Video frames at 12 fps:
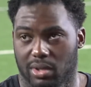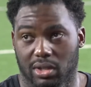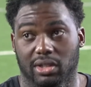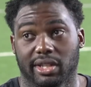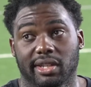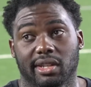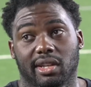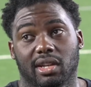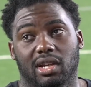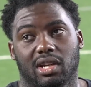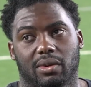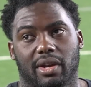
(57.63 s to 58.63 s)
early
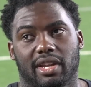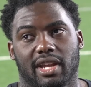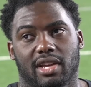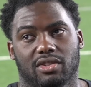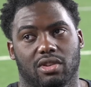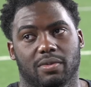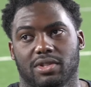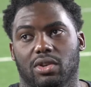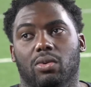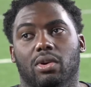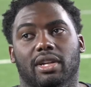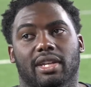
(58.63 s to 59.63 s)
right now, so I'm still
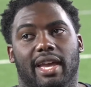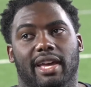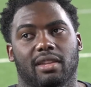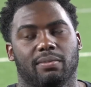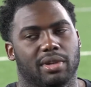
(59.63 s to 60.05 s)
working at it.